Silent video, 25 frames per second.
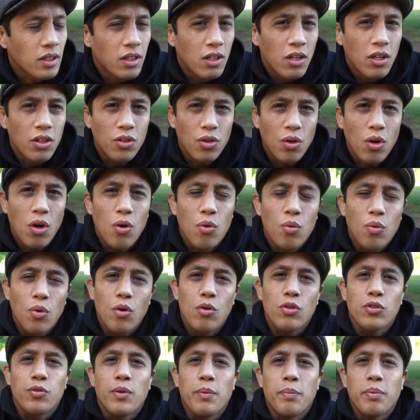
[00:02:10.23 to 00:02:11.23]
they're all
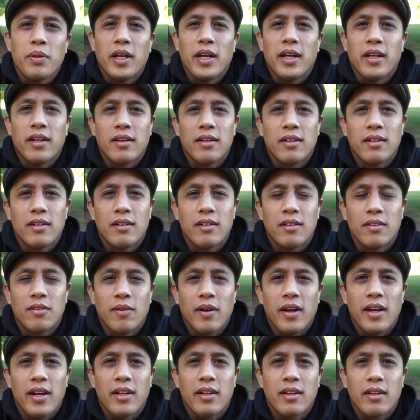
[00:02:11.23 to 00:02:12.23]
roles we play,
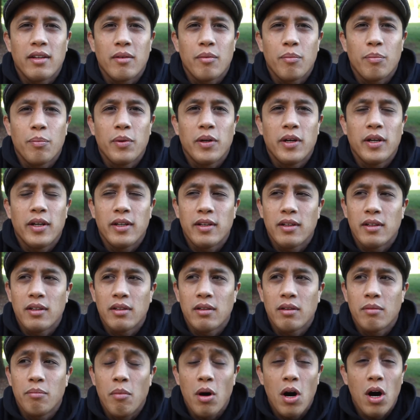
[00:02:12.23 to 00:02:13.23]
right? But
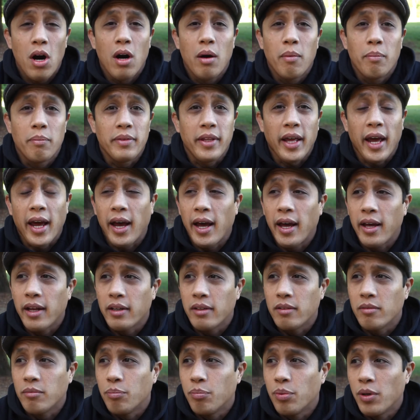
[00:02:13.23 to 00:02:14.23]
mom,
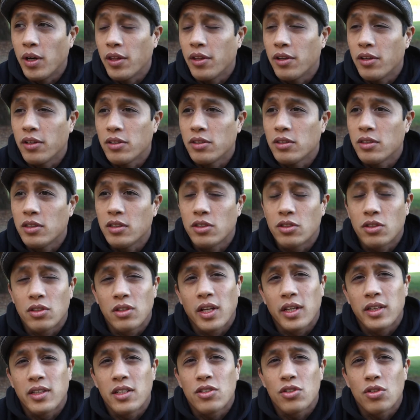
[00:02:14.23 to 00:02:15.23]
dad, brother, sister,
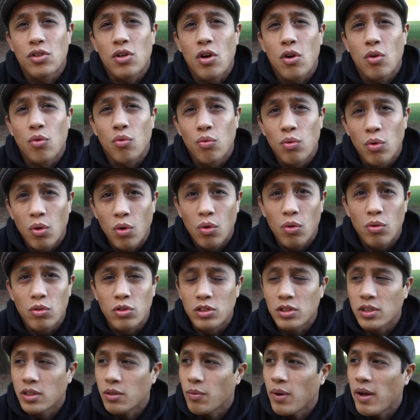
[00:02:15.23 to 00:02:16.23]
like, these are all
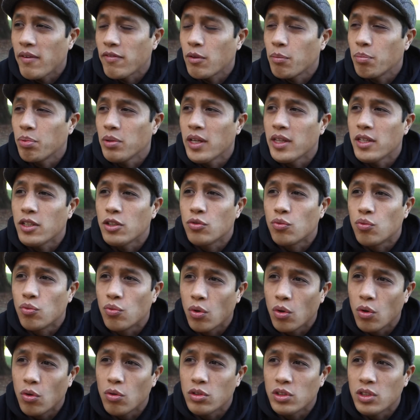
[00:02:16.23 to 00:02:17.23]
roles, and we have to play these
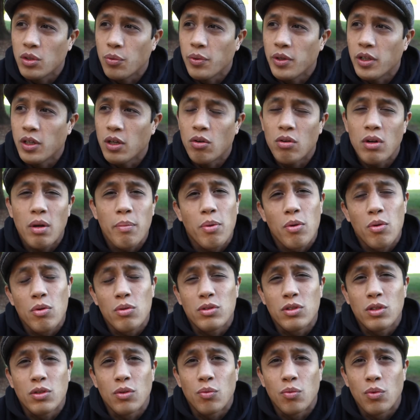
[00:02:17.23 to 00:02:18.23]
roles, and we don't uphold
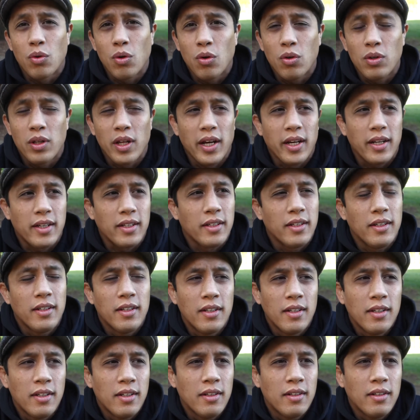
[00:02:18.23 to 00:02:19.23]
to the role, like,
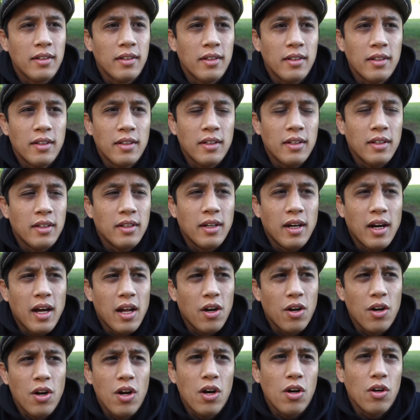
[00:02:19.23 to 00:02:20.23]
I
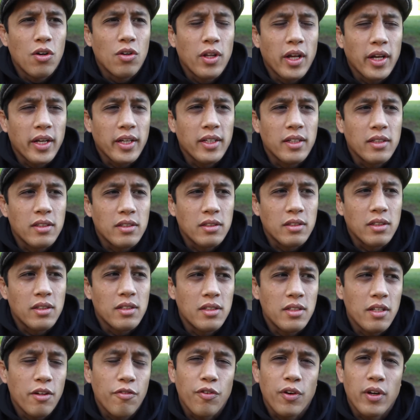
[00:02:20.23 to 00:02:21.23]
don't know, like, it's
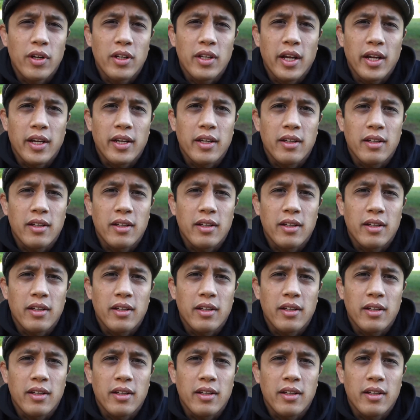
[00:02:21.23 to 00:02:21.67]
different. Like,